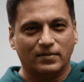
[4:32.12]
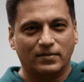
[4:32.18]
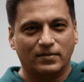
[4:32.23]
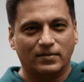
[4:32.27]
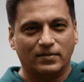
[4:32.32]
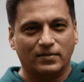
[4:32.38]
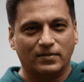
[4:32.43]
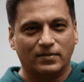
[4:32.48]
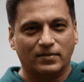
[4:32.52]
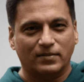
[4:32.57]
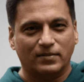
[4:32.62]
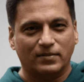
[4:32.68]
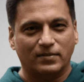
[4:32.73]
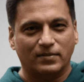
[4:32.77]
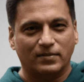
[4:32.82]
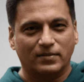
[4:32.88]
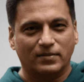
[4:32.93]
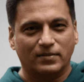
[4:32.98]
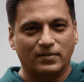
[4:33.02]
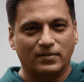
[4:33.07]

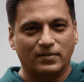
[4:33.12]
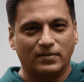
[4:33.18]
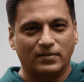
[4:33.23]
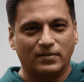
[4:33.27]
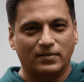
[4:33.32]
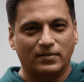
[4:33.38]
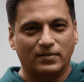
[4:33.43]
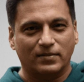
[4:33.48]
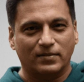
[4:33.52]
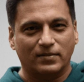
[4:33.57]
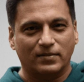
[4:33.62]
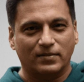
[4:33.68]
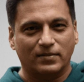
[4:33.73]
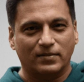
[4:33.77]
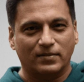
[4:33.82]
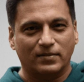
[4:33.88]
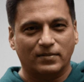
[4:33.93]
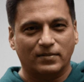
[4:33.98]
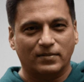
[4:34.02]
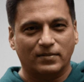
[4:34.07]

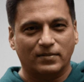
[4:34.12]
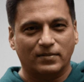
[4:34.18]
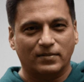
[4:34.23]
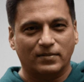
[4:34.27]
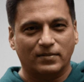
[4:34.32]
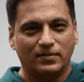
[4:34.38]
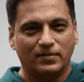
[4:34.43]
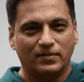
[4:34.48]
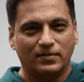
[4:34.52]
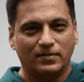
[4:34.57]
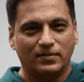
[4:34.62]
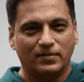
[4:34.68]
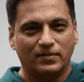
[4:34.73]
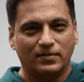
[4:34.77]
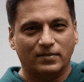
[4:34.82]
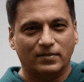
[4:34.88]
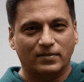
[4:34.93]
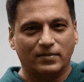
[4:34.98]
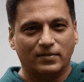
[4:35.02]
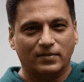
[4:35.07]

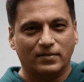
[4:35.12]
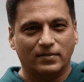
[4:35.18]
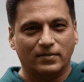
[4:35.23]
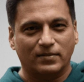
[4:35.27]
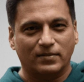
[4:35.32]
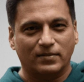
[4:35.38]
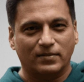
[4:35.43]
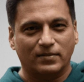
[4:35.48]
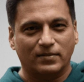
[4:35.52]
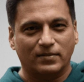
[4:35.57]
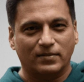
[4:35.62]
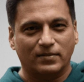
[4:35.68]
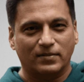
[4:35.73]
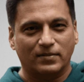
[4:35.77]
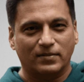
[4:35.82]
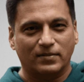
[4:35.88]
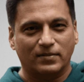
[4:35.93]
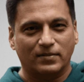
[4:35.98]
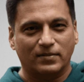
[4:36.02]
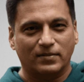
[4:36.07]

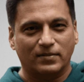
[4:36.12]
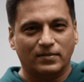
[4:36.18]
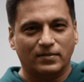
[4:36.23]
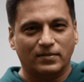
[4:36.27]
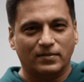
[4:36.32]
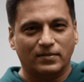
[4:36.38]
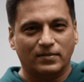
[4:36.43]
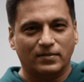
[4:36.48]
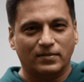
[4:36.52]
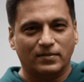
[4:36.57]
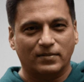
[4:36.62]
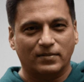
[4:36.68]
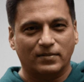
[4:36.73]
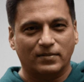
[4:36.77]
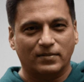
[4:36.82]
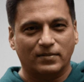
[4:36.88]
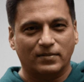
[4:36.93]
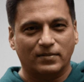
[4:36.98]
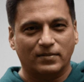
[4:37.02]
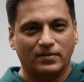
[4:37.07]

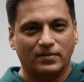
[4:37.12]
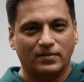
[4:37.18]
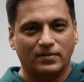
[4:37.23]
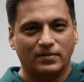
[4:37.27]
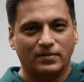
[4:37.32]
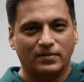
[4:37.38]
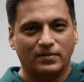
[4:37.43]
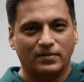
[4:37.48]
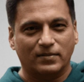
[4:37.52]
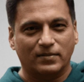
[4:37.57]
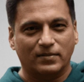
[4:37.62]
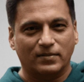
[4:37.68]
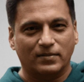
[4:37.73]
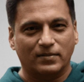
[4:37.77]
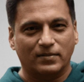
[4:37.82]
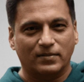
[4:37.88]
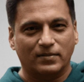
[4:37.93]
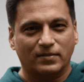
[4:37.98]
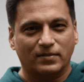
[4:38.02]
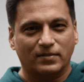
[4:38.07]

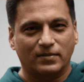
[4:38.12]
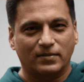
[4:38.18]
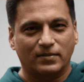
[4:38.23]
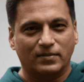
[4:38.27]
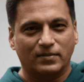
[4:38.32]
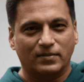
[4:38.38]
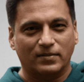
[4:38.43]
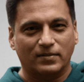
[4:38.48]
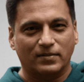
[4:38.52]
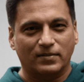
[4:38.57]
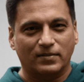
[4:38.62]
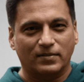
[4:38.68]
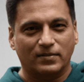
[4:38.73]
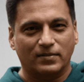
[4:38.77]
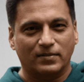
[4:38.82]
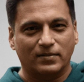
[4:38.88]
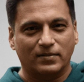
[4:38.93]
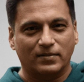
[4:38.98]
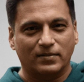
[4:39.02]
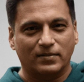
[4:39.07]

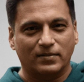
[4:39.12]
(no lip movement)